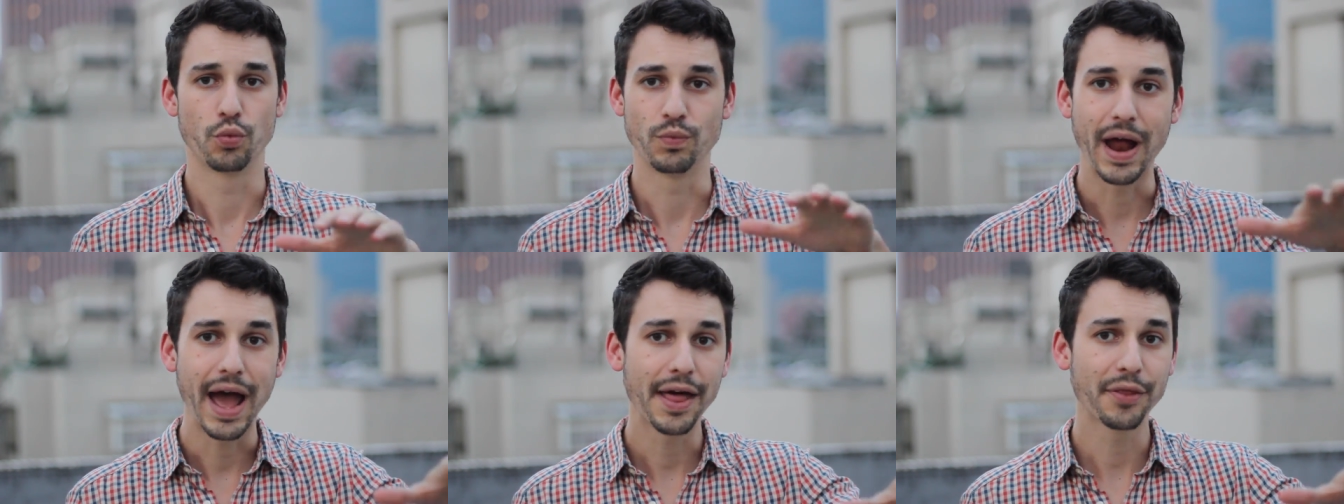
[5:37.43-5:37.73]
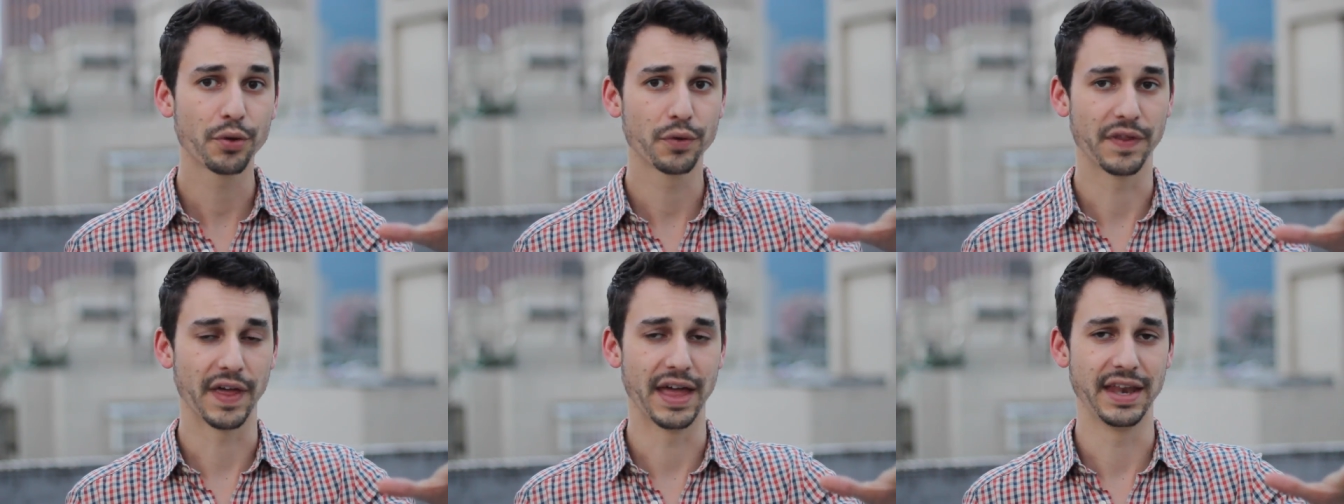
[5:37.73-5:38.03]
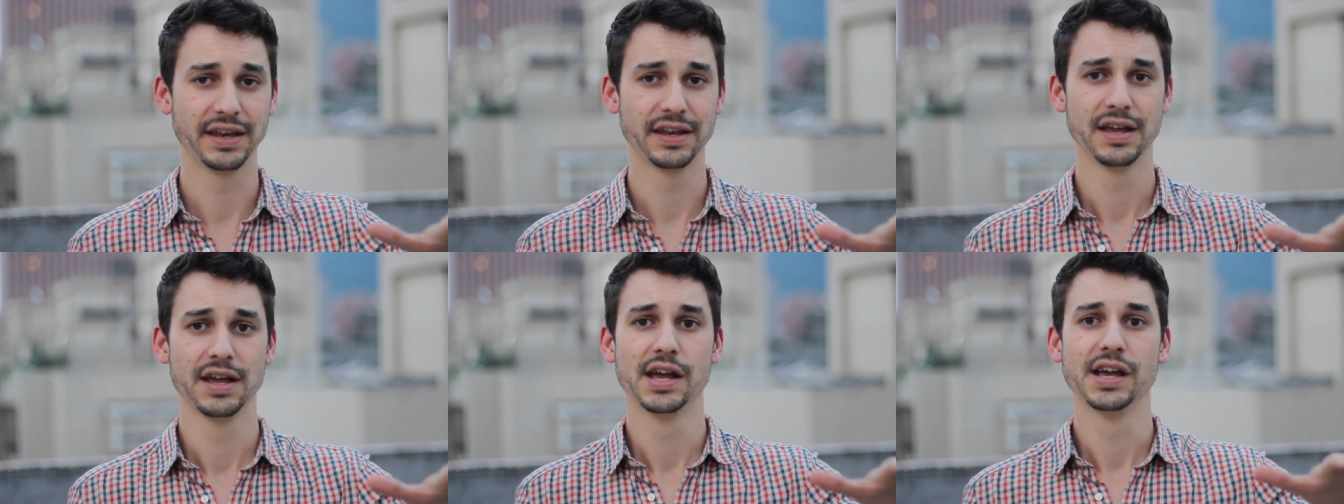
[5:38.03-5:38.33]
rather
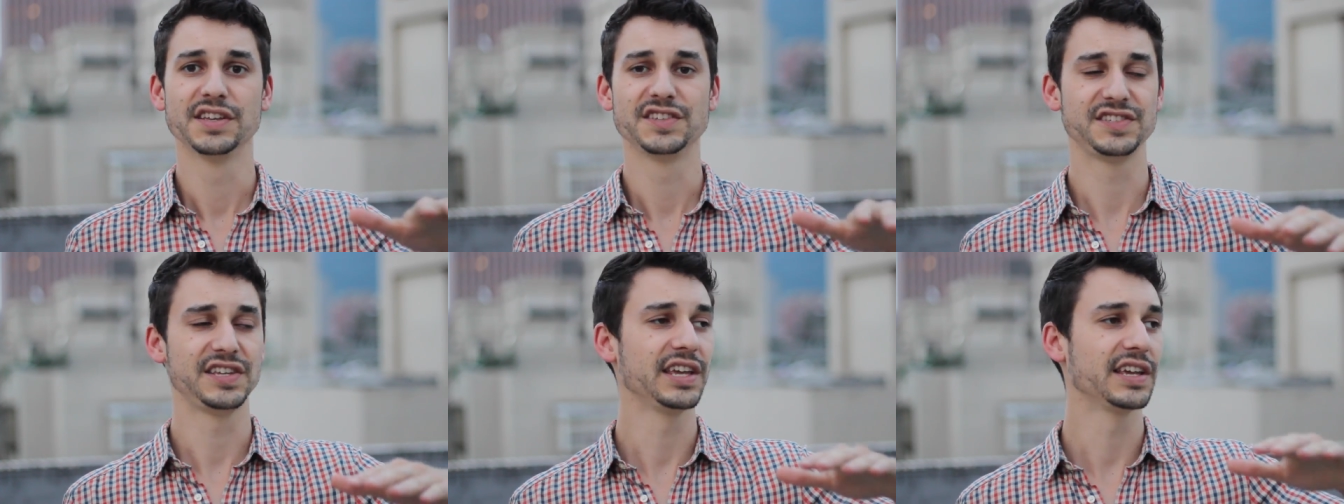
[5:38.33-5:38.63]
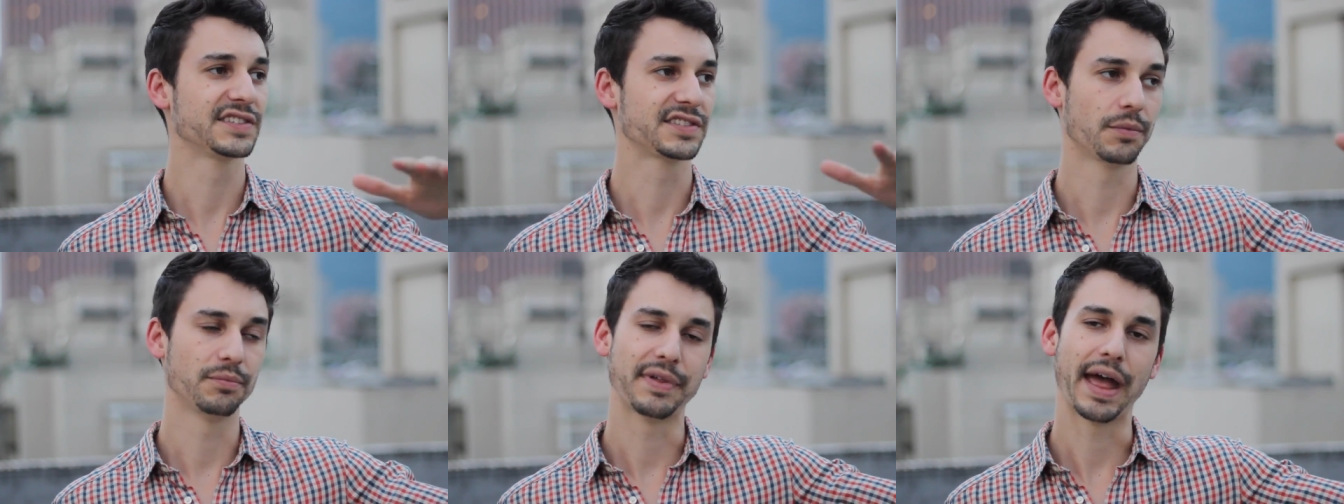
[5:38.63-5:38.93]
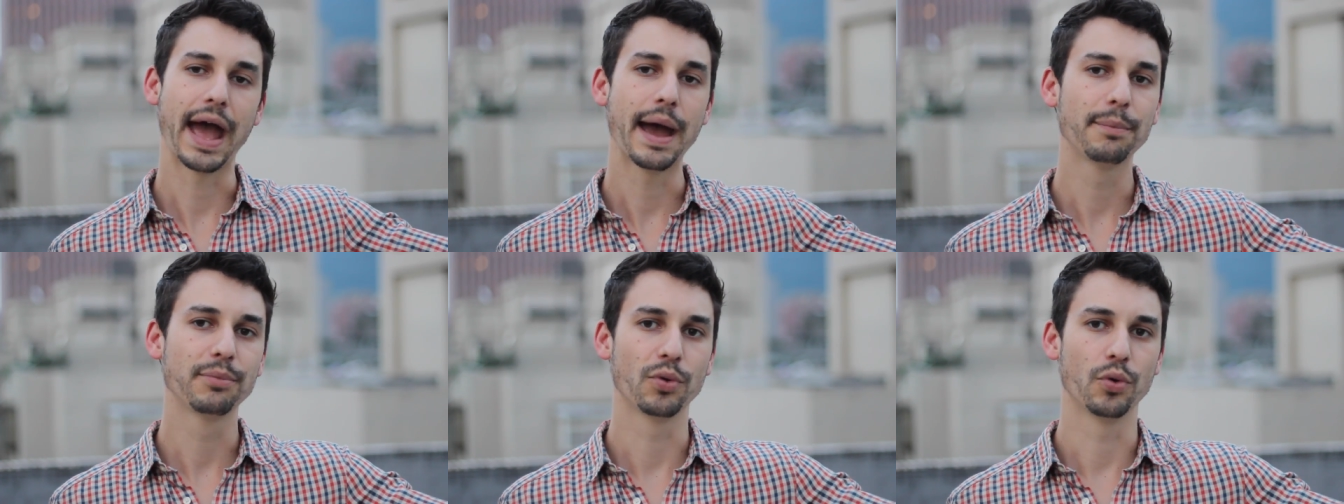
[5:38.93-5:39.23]
than seeing some
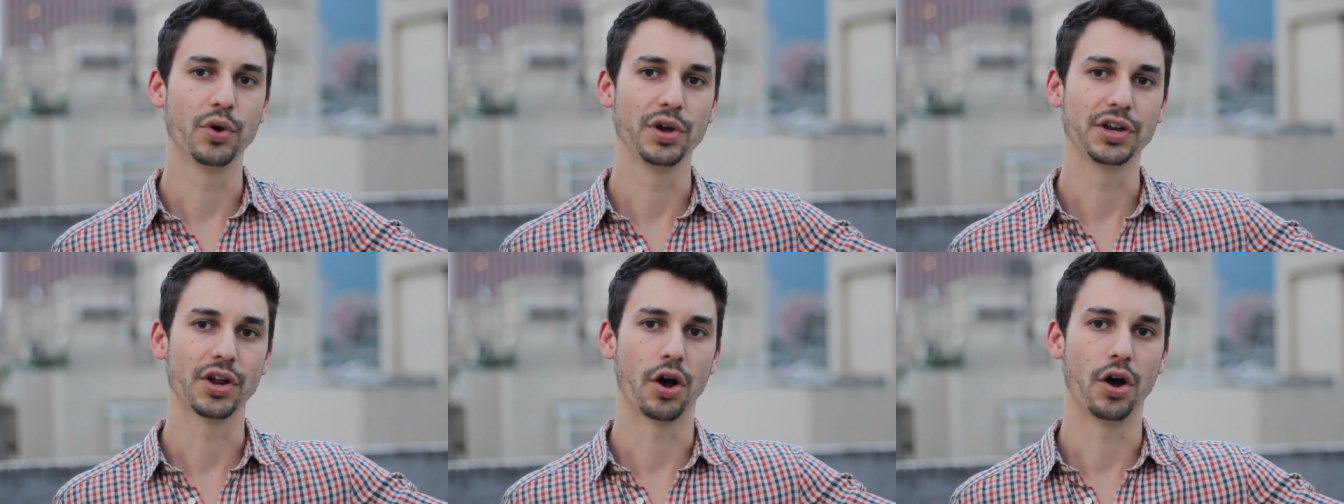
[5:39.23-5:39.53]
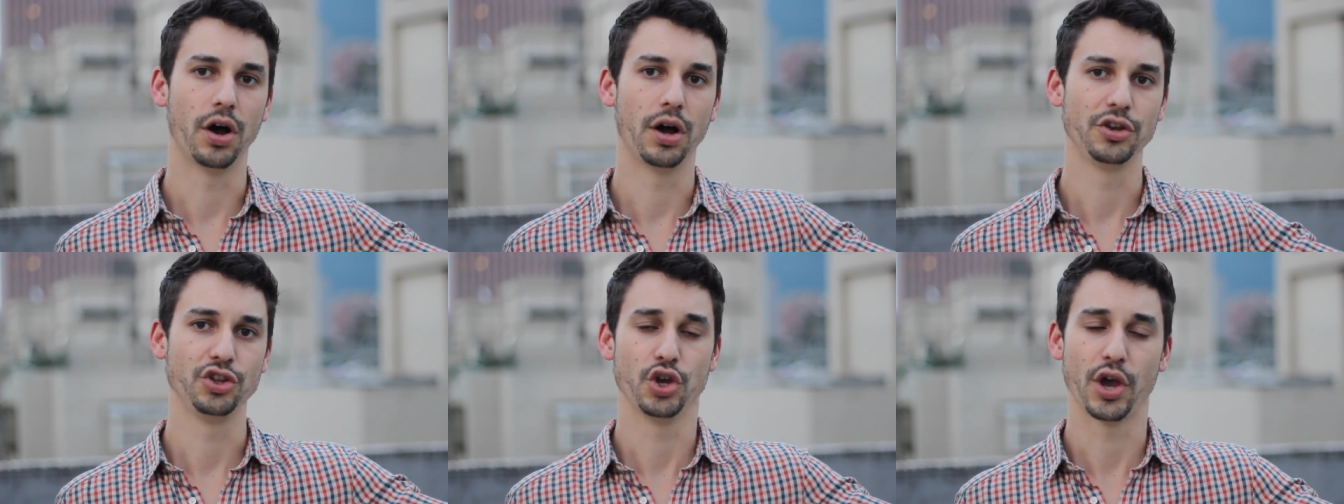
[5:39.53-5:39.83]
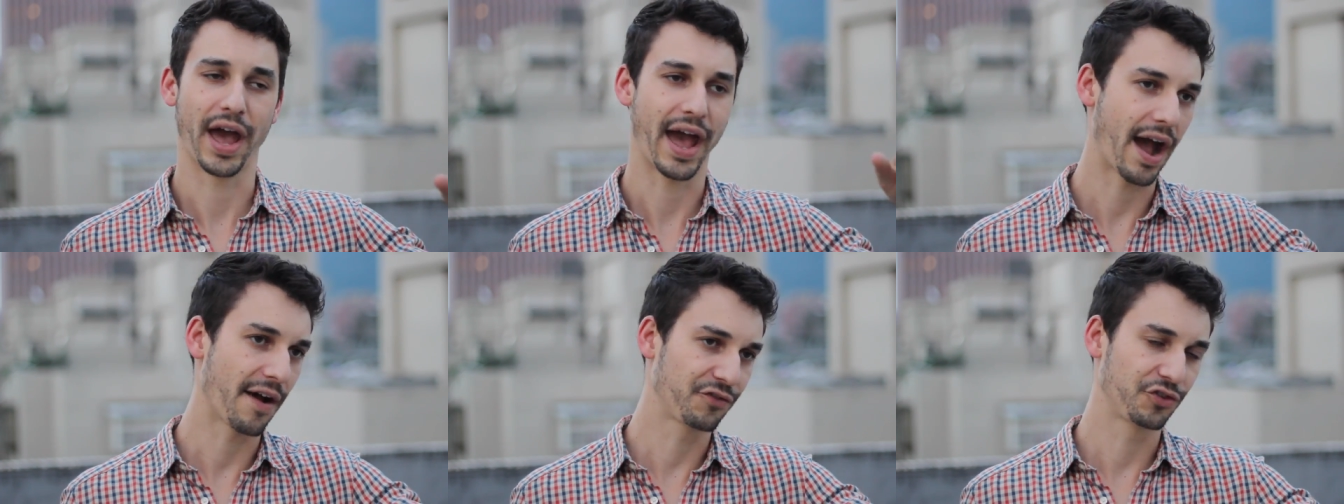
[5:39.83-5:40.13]
tabloid on
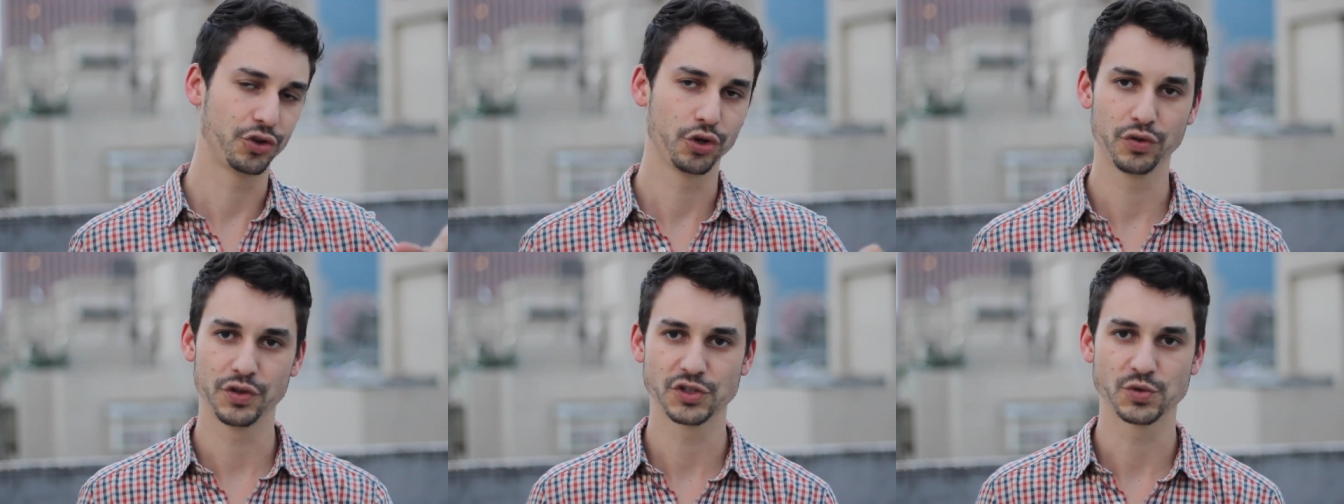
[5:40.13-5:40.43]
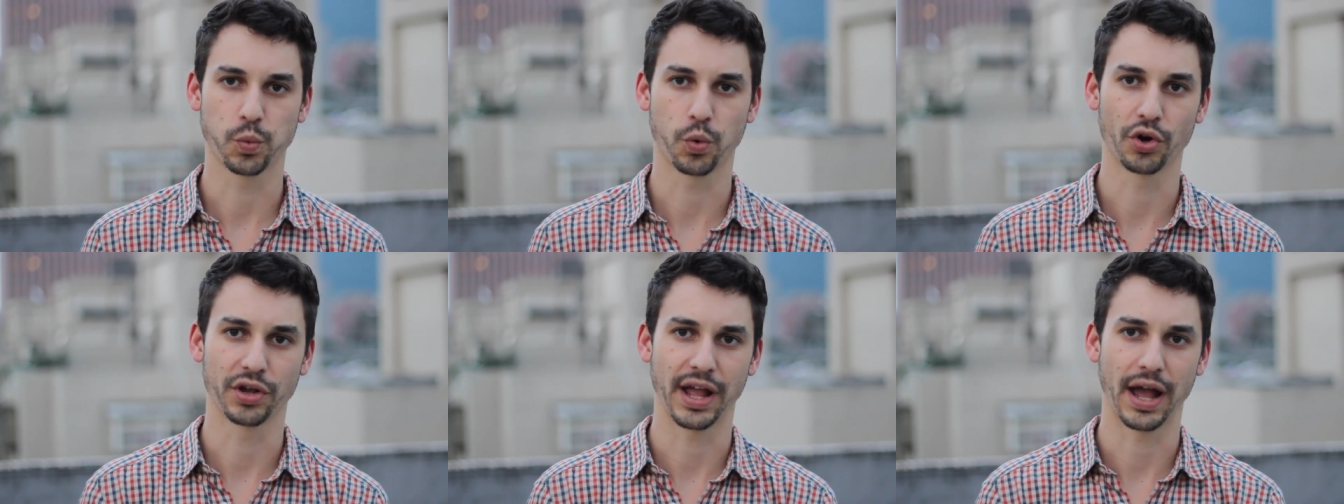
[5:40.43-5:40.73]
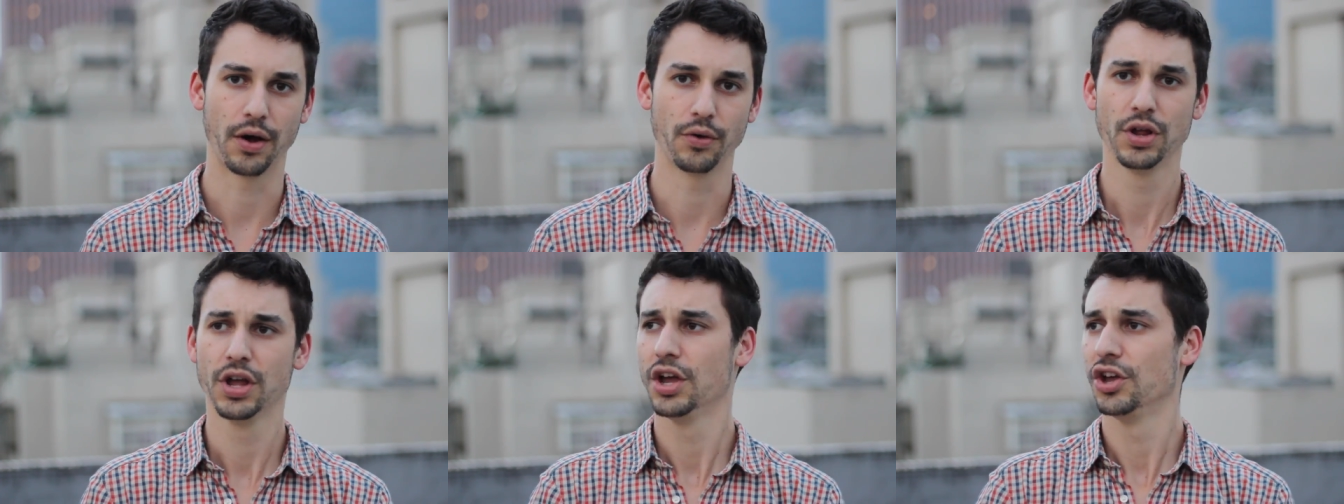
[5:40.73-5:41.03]
you have to do this
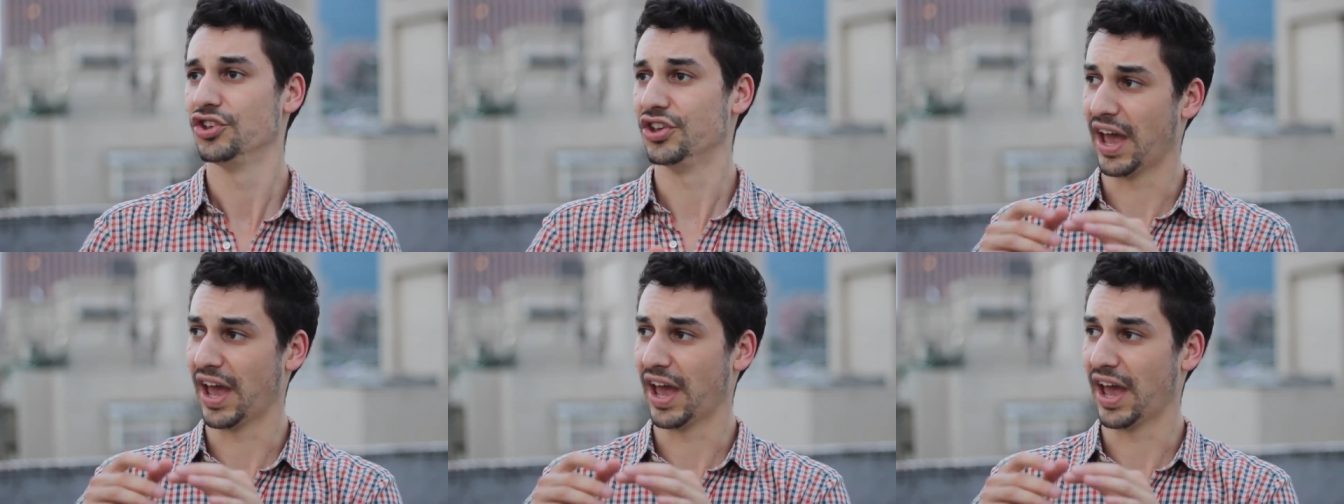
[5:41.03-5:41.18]
workout,